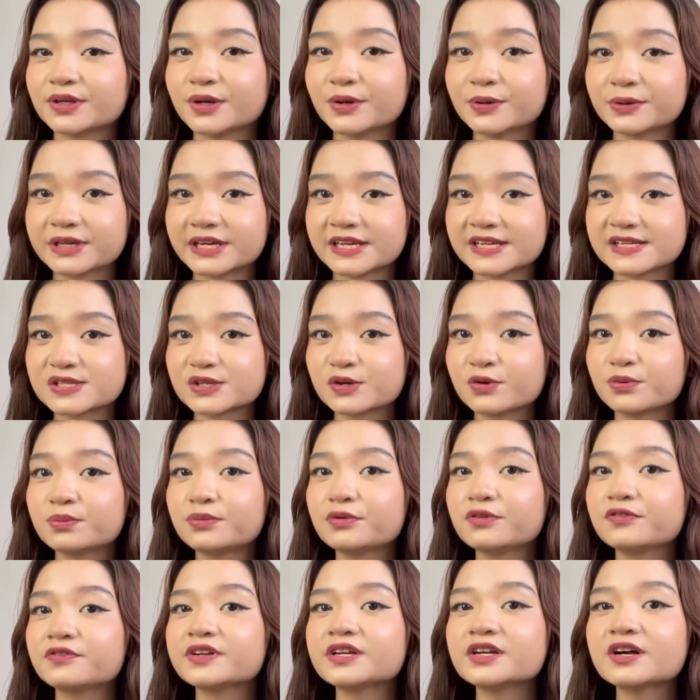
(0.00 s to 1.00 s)
Okay, so
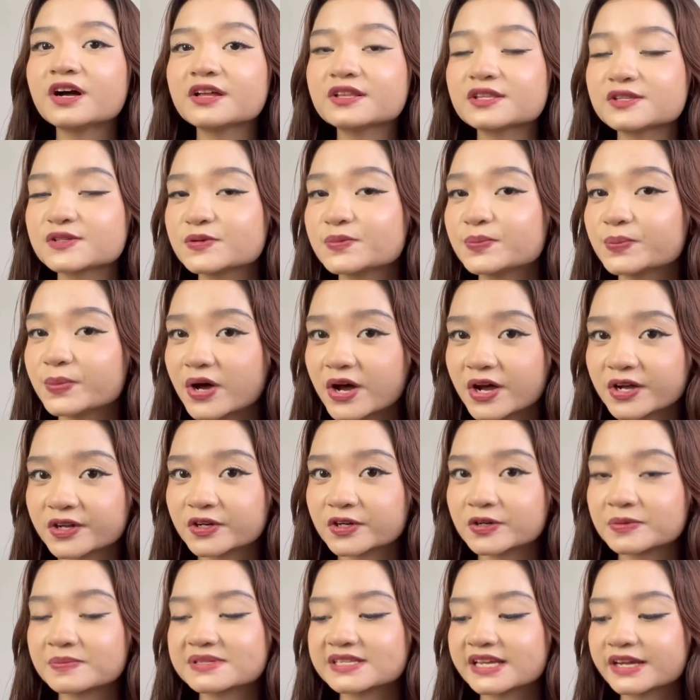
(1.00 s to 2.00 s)
moving on to
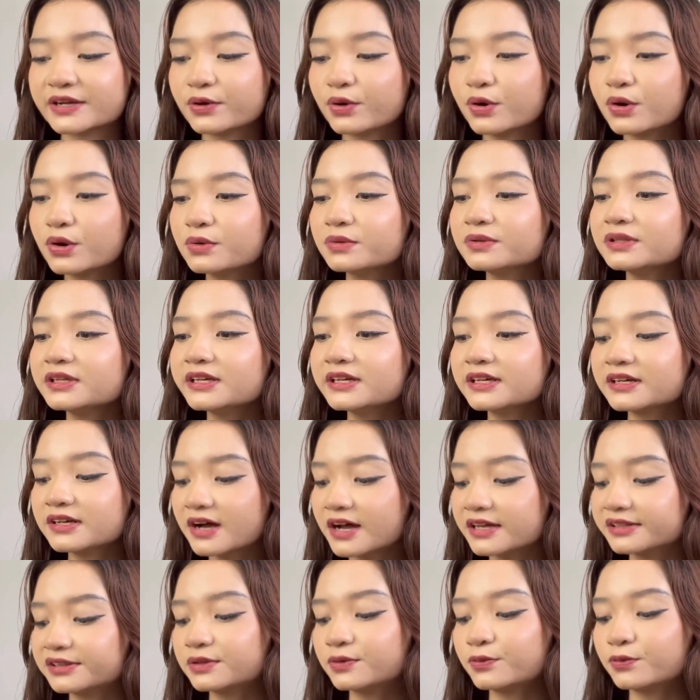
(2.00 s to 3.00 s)
bottoms, I only
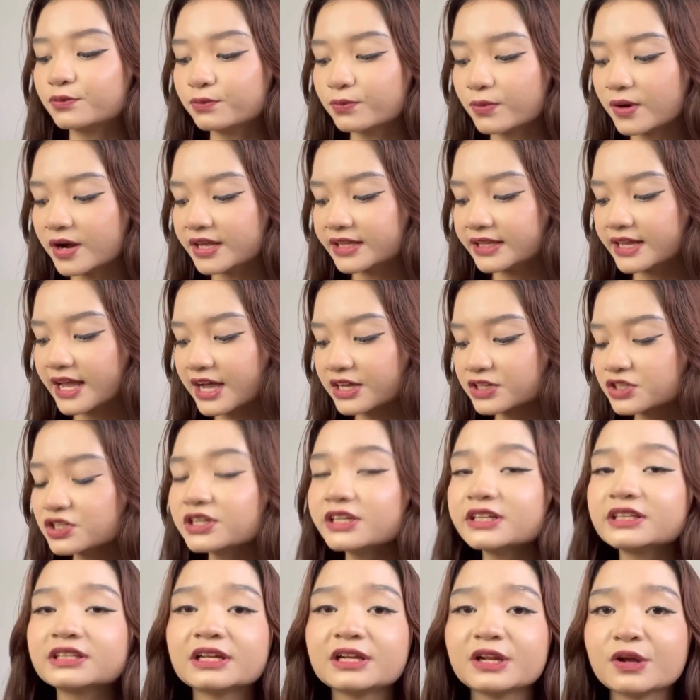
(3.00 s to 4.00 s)
got one.
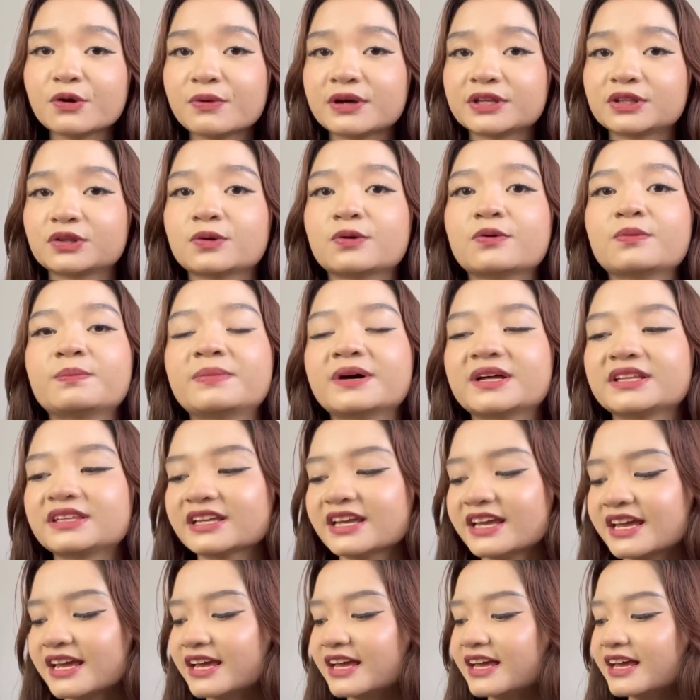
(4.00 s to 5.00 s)
Actually, dalawa to, but
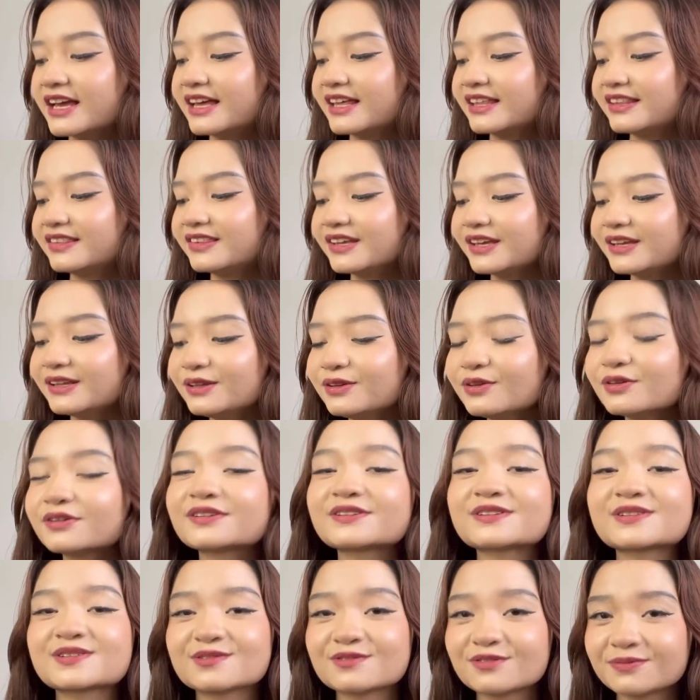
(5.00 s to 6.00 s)
they
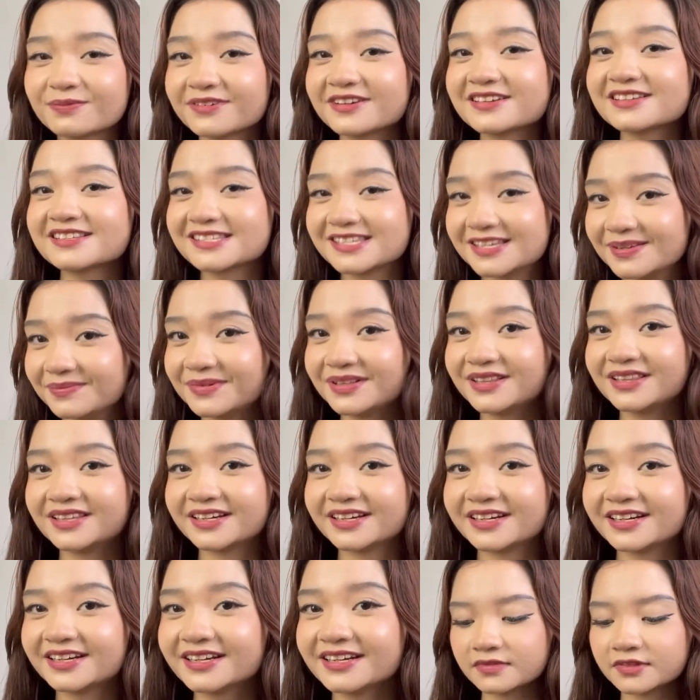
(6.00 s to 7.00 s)
look super
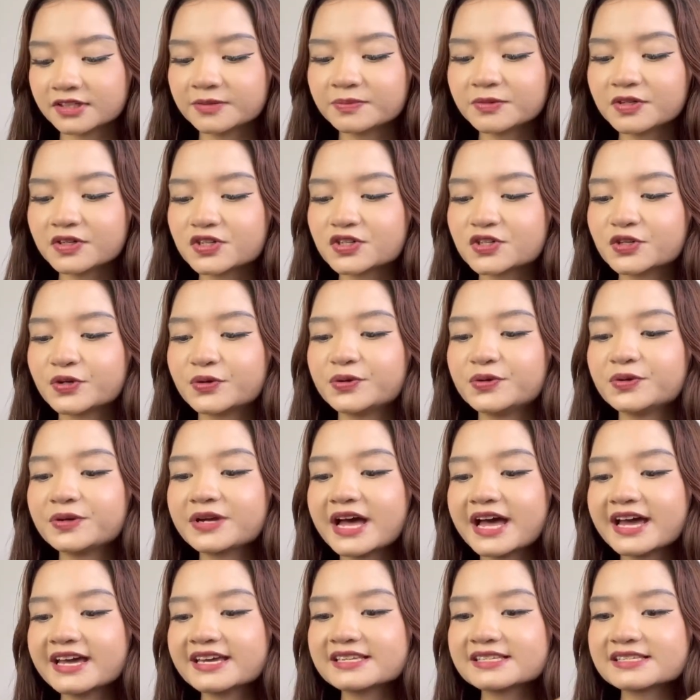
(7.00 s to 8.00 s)
similar. I'm gonna show you
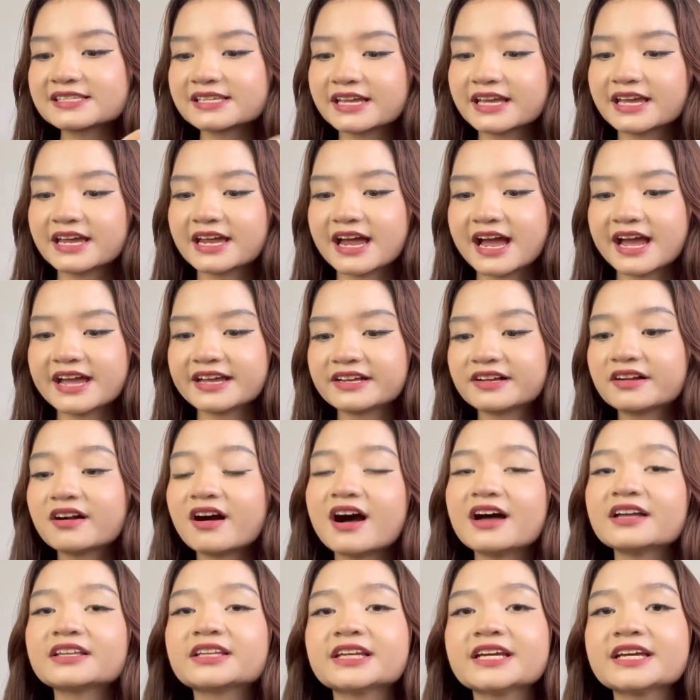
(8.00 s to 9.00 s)
guys. I
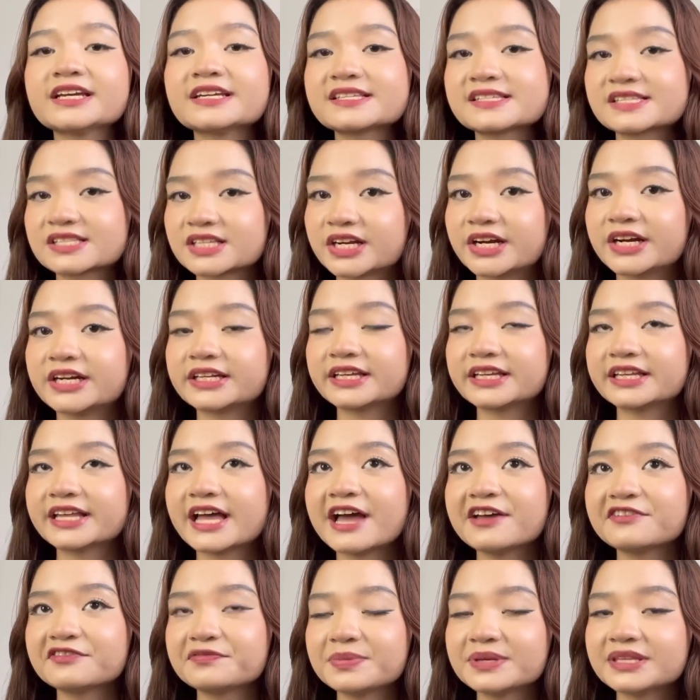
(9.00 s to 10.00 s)
got a skirt, and
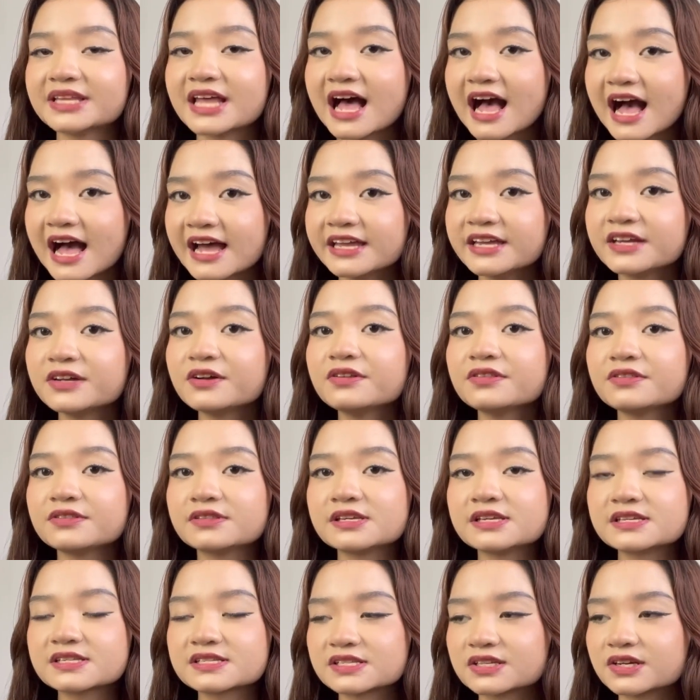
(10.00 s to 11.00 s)
I've been eyeing on
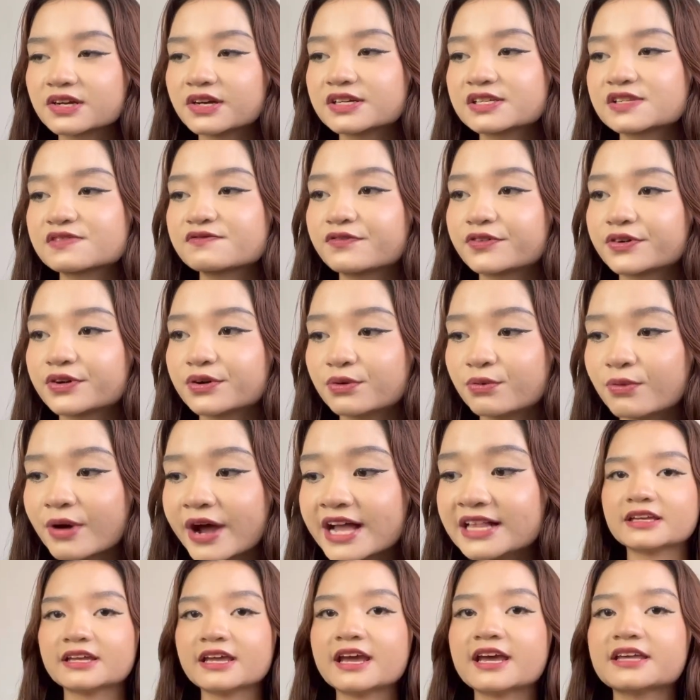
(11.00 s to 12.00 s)
these skirts for a
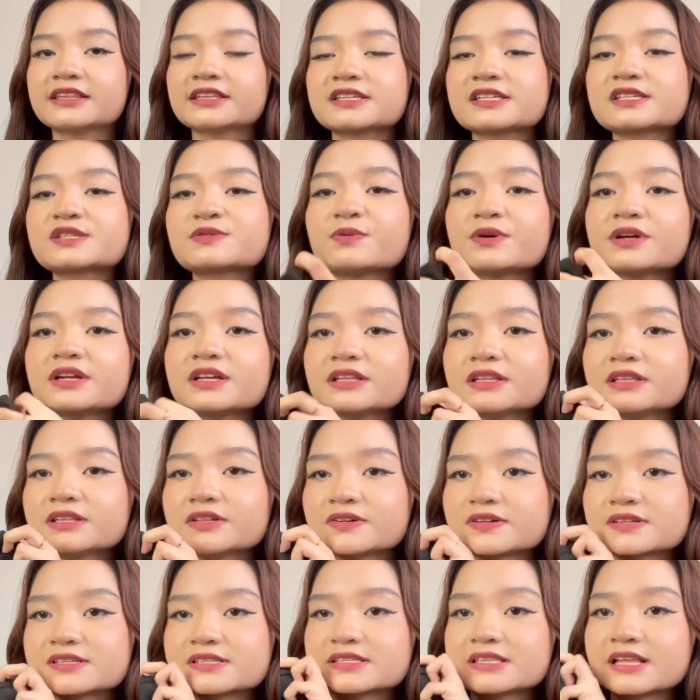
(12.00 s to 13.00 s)
while. And this is what it
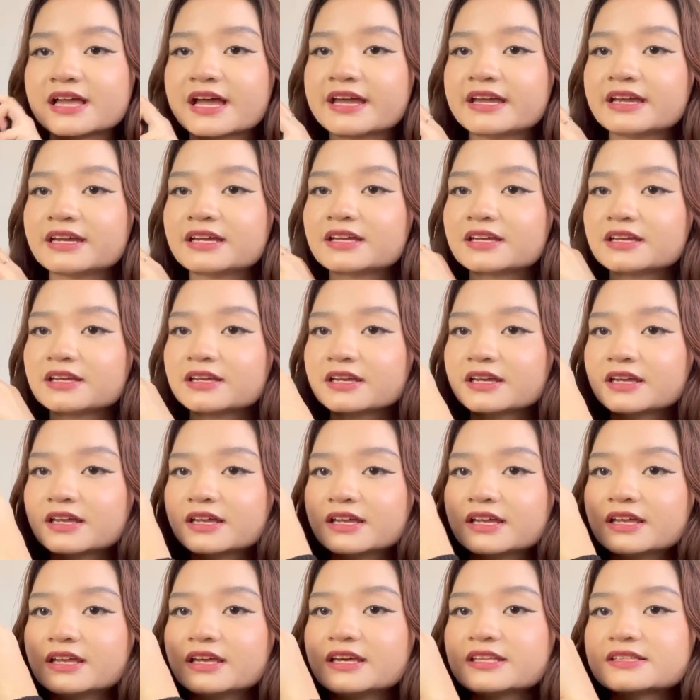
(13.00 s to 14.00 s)
looks like.
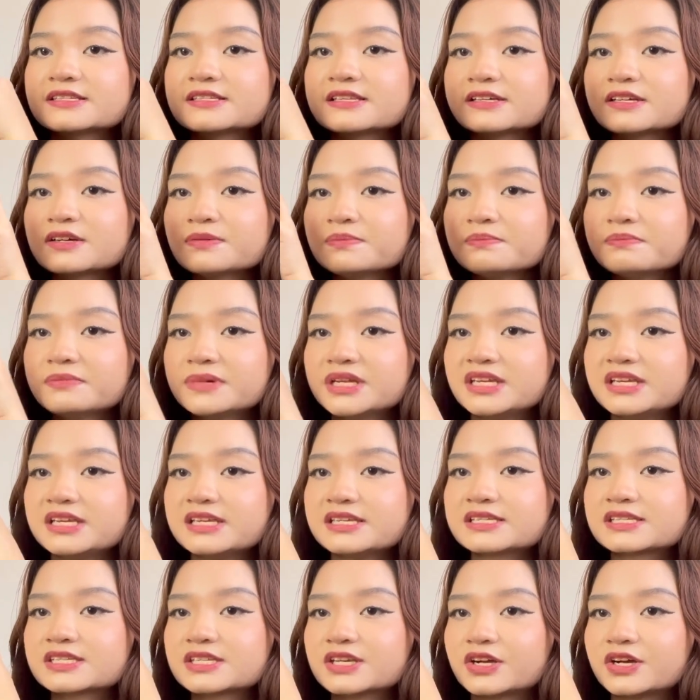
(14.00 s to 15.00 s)
It's like a mini
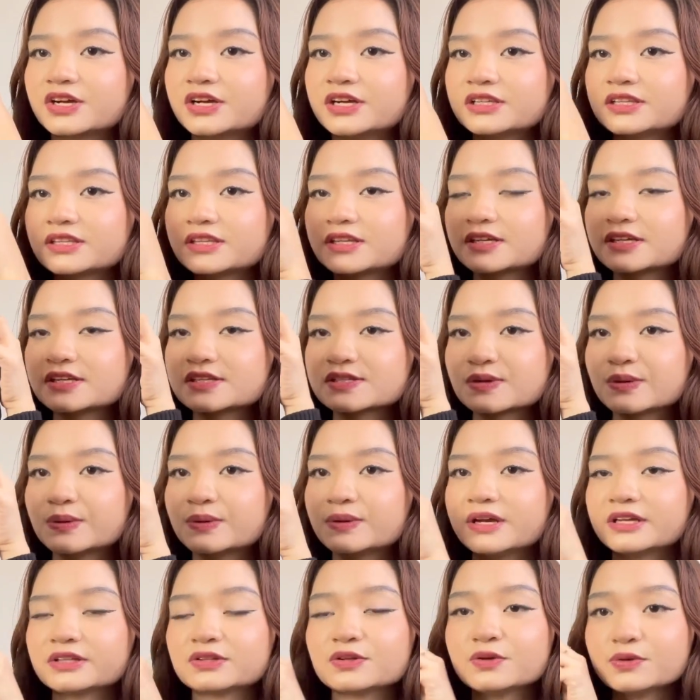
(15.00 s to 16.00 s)
skirt.
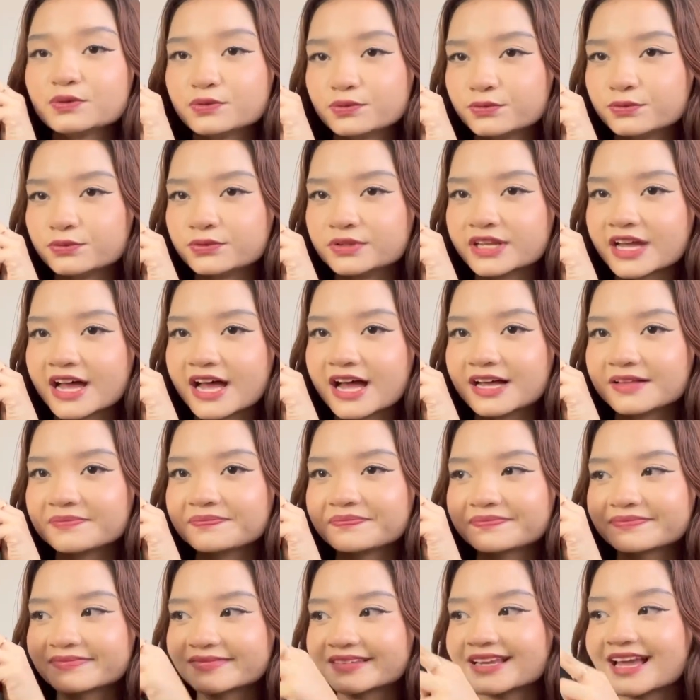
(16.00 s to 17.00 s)
So, ito yung una.
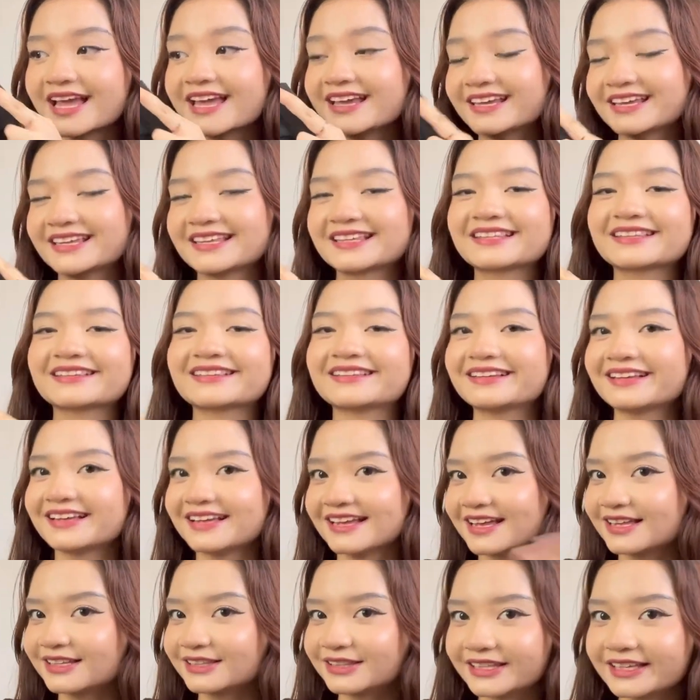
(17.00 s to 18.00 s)
Again,
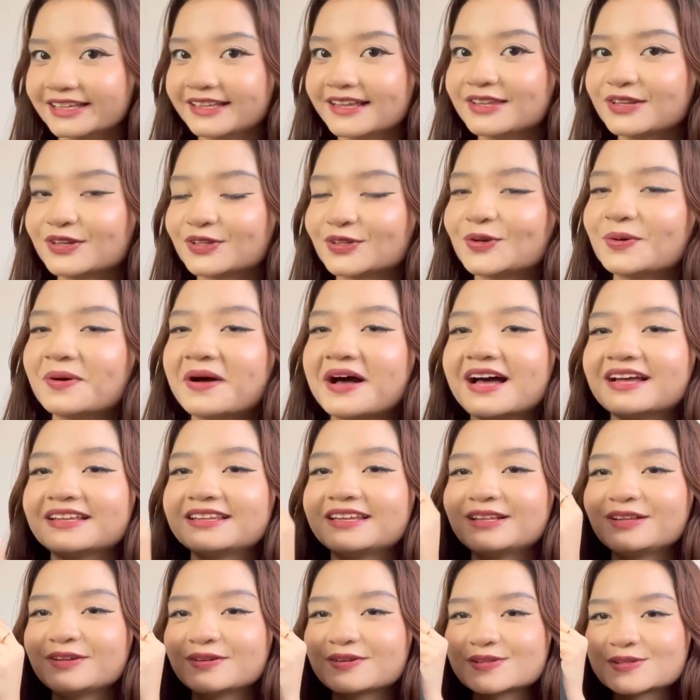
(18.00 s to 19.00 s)
tingnan niyo to ha. They look